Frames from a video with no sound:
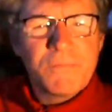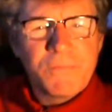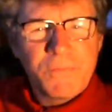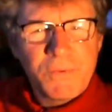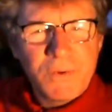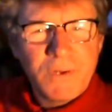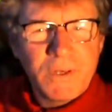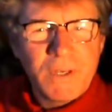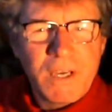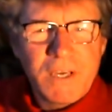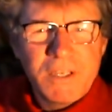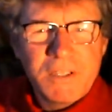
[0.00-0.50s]

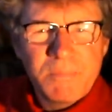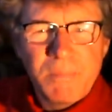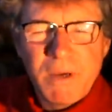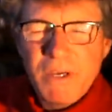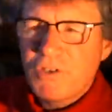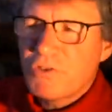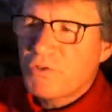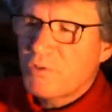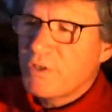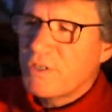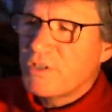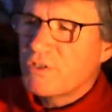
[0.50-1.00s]
fertilize
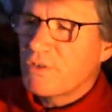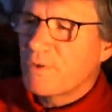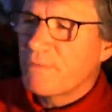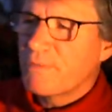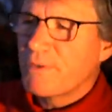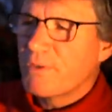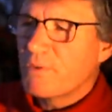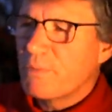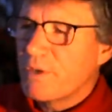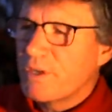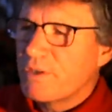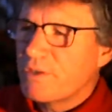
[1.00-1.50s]
my trees
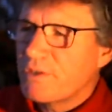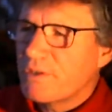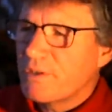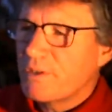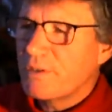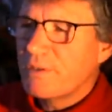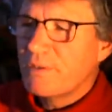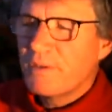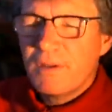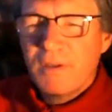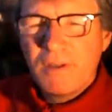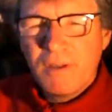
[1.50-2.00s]
over the
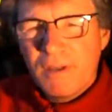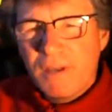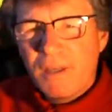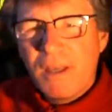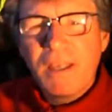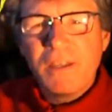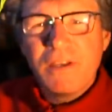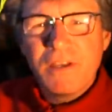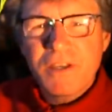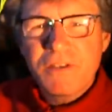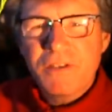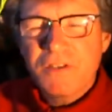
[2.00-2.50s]
winter?
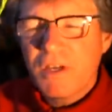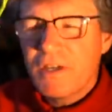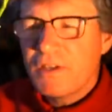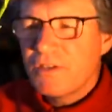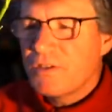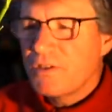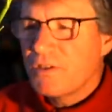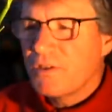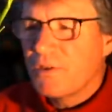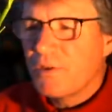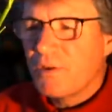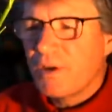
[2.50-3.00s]
And yes, I
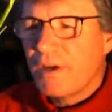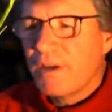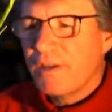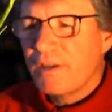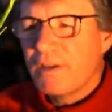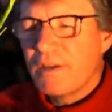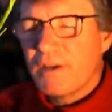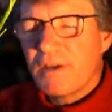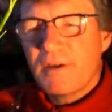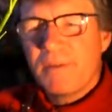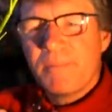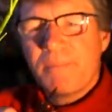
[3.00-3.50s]
do.
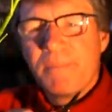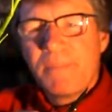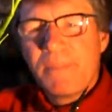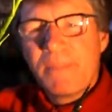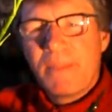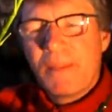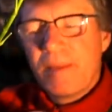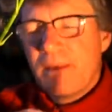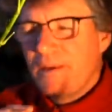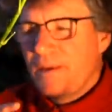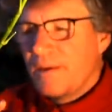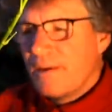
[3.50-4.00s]
I, uh,
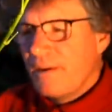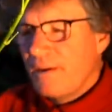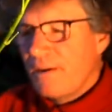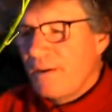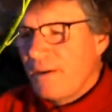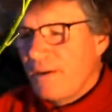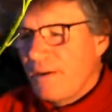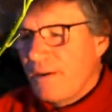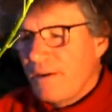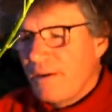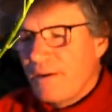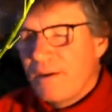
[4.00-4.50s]

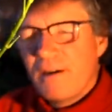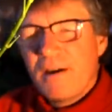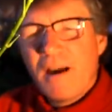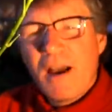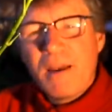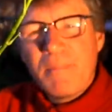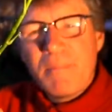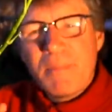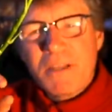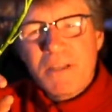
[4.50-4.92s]
I